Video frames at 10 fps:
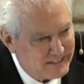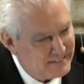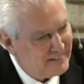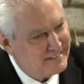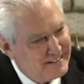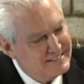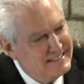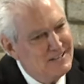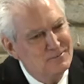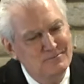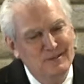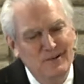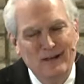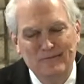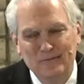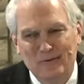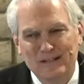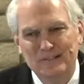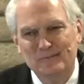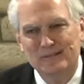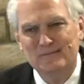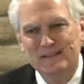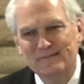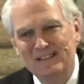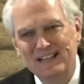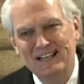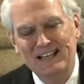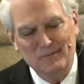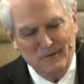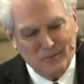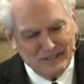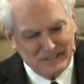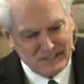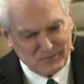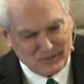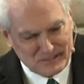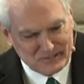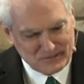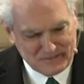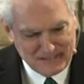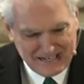In fact, I got Gail, my wife, to watch it with me. And we watched this Western.